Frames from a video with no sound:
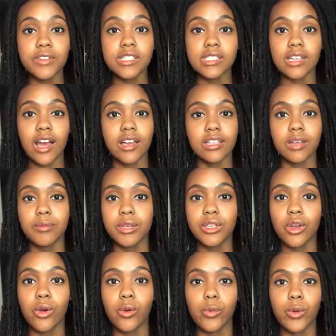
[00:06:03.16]
it's not, let me
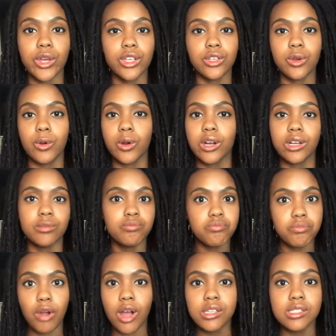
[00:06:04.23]
know what your
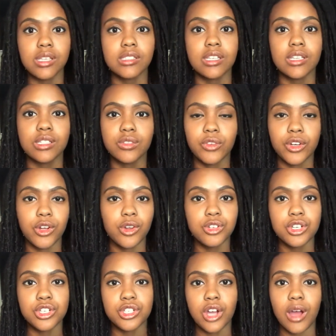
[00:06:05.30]
process is for
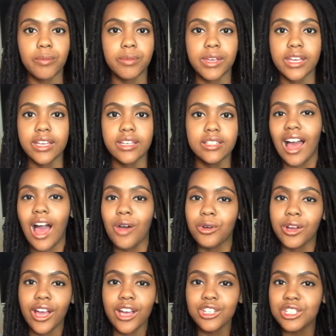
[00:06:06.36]
grocery shopping. I will
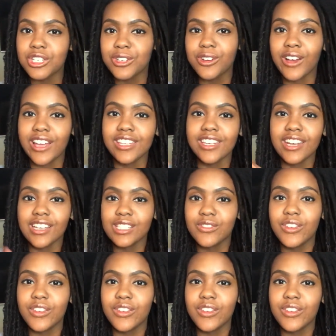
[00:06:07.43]
catch you in the next